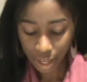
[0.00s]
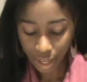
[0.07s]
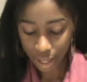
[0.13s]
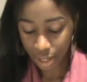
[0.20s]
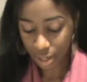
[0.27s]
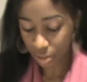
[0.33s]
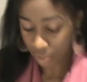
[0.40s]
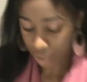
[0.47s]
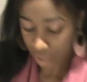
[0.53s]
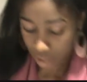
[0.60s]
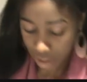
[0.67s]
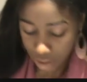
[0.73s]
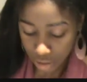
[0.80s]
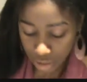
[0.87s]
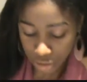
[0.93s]

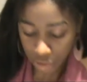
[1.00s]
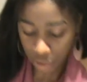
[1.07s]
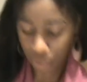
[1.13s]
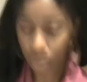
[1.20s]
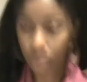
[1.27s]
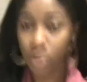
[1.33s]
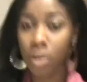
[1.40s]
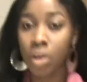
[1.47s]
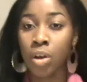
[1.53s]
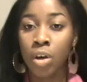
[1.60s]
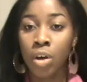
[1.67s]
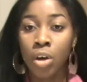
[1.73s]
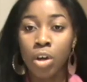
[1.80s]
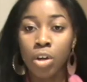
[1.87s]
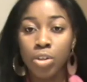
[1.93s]
Anyway, so
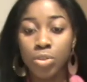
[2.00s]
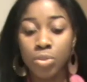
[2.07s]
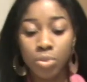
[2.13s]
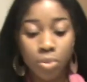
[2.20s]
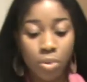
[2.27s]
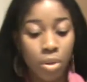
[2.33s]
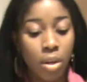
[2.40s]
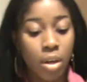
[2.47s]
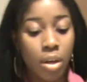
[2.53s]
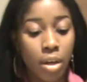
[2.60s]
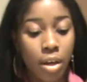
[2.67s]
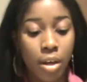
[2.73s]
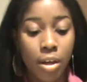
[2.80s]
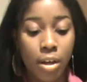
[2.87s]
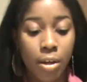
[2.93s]

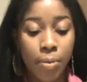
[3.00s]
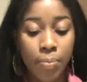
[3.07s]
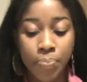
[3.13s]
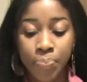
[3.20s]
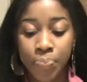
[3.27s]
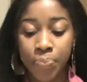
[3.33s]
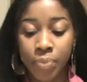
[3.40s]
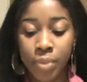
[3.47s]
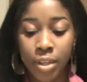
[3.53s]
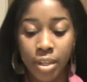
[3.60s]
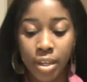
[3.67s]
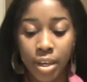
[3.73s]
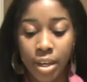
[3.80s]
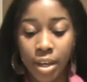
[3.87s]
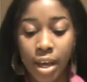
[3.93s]

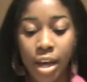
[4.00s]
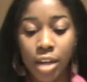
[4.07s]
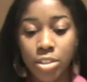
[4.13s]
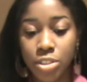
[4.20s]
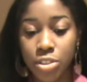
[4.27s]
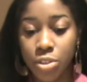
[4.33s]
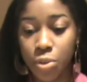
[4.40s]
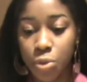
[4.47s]
yeah, I'll just